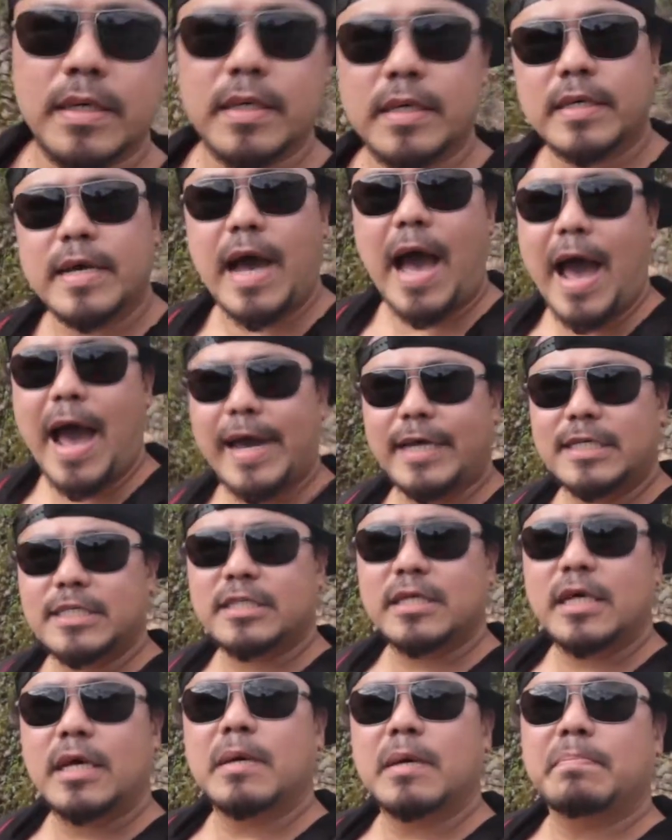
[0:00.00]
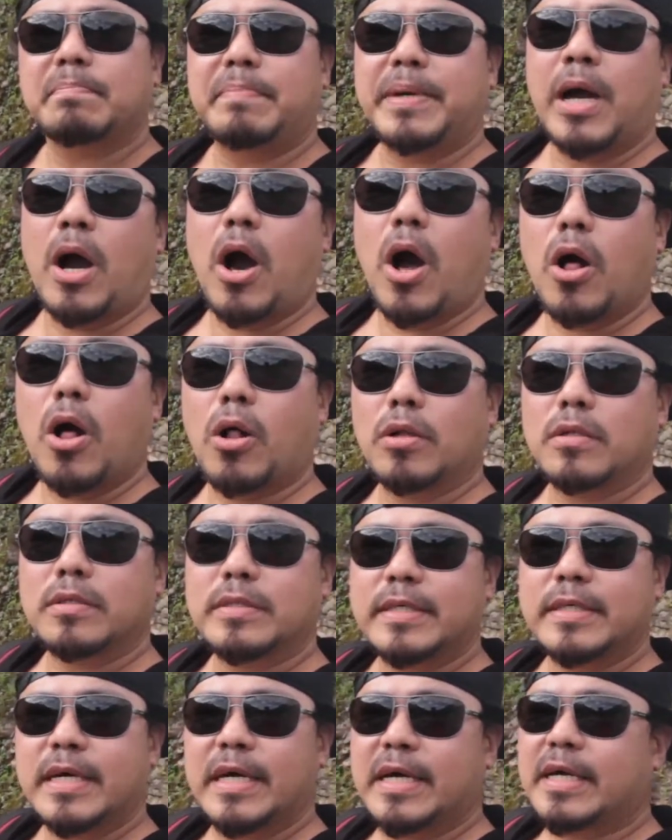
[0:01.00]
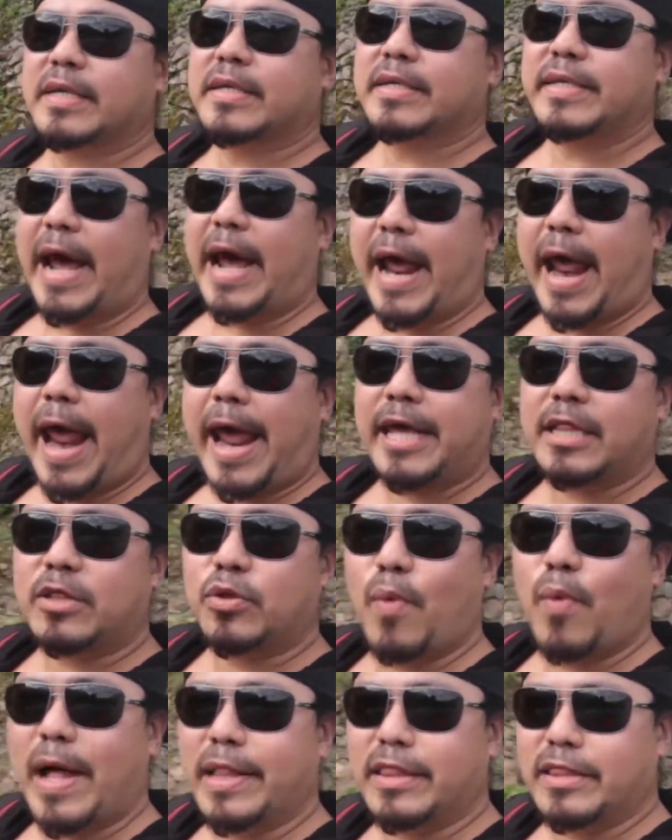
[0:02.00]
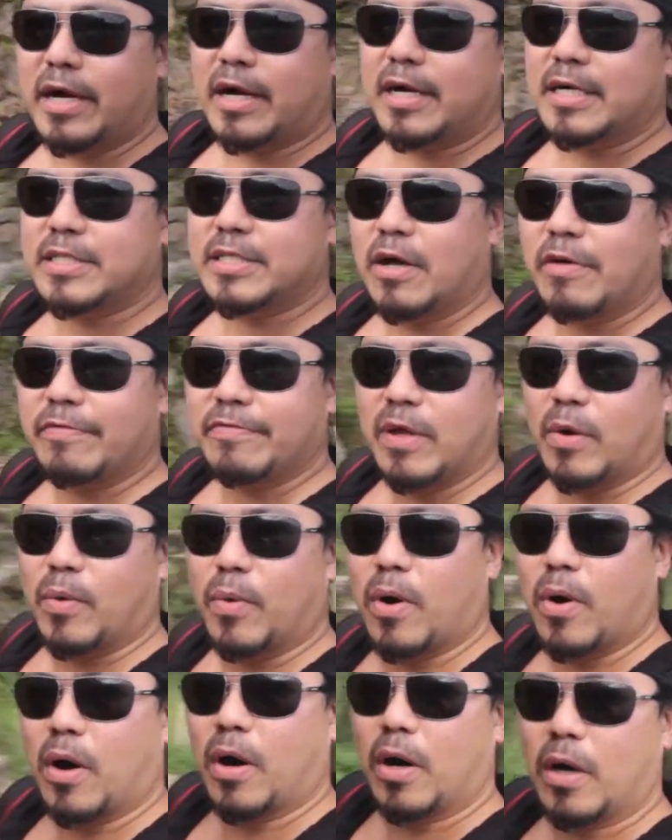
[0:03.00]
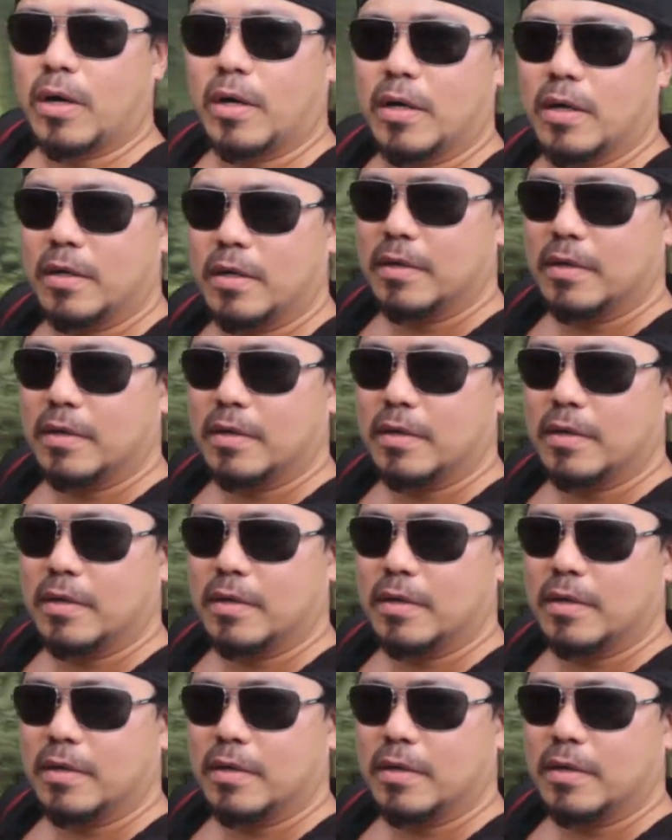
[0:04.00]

Guys, behold the eight wonders of the world.